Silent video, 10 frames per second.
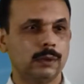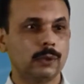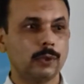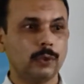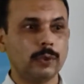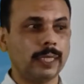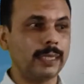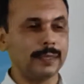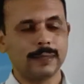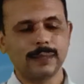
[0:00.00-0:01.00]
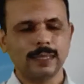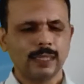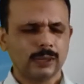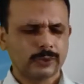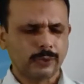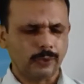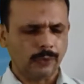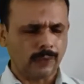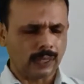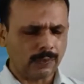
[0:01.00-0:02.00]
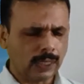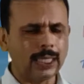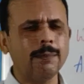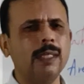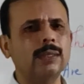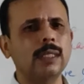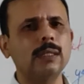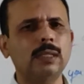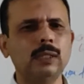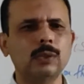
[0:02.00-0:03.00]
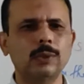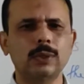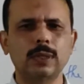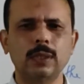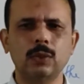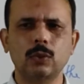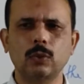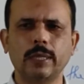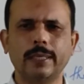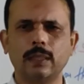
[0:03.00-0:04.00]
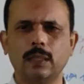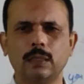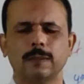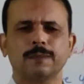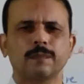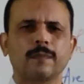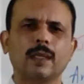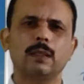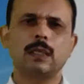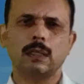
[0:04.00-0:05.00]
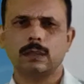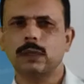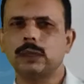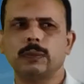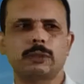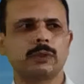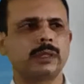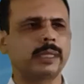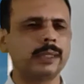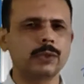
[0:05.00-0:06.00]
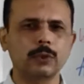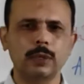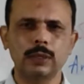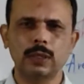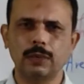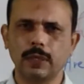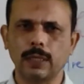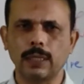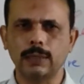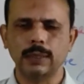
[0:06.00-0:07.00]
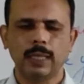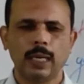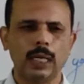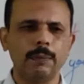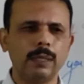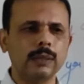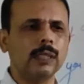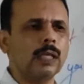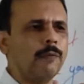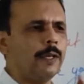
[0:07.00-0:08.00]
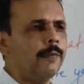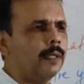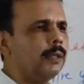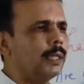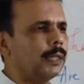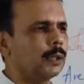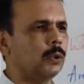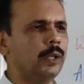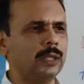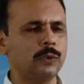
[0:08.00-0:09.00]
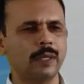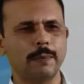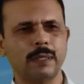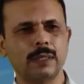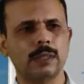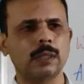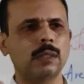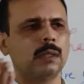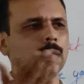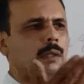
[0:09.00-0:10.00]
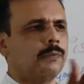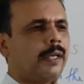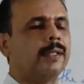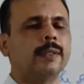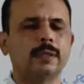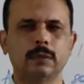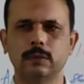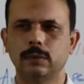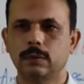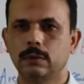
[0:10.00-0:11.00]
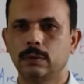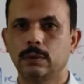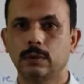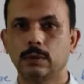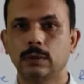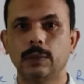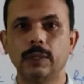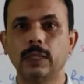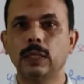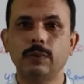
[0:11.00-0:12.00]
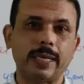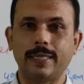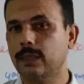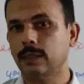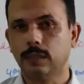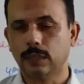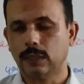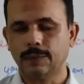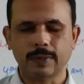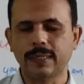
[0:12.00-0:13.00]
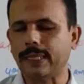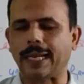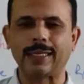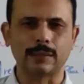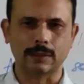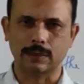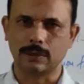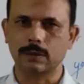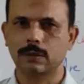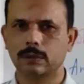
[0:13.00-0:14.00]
So you can ask. So whenever I am asking these questions to there are 30 or 29 students in our class. I am asking everyone, that is, who is your best friend? They will give different answers.